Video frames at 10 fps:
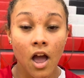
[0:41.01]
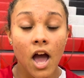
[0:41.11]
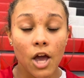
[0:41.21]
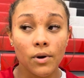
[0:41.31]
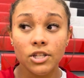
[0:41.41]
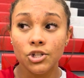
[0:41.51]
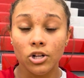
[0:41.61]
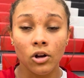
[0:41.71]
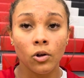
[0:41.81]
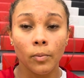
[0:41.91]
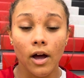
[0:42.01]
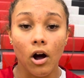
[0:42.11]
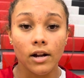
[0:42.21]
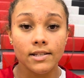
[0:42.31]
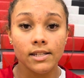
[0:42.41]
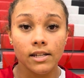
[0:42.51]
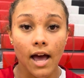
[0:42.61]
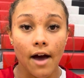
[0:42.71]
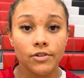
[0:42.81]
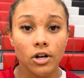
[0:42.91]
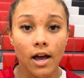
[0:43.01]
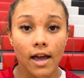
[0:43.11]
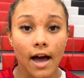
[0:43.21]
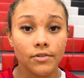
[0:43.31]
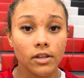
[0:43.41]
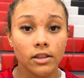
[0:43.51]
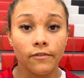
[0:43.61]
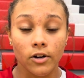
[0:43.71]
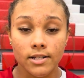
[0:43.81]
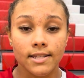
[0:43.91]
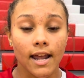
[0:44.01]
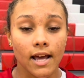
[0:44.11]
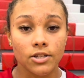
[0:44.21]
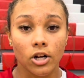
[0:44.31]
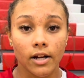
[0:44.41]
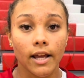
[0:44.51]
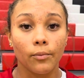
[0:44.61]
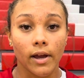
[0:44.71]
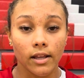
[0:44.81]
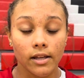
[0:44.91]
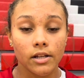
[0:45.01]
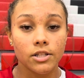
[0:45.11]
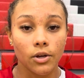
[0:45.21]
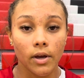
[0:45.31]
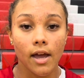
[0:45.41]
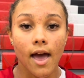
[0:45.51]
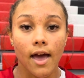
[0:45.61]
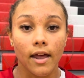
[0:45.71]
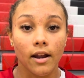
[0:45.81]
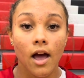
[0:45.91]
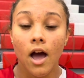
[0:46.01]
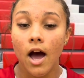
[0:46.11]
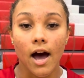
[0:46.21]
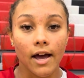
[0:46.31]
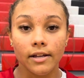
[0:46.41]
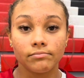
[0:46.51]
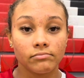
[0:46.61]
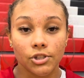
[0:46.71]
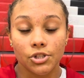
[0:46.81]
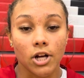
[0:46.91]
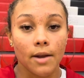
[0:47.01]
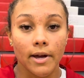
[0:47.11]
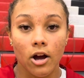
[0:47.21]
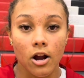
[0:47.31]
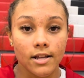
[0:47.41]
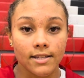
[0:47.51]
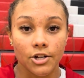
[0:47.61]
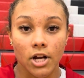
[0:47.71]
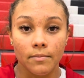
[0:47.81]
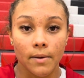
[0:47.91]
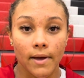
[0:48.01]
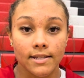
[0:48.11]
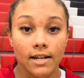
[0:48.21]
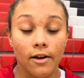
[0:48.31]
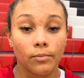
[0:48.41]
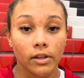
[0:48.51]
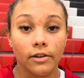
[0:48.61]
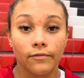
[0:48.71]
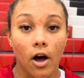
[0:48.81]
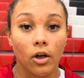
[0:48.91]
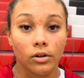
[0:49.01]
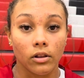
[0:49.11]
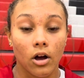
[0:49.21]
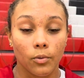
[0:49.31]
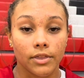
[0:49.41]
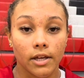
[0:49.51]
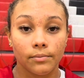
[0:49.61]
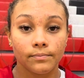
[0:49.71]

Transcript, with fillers: It was a struggle, but honestly, after I after like the first set, I started to get regulated to it, and I just tried my hardest. I tried my best, and I really followed along with it.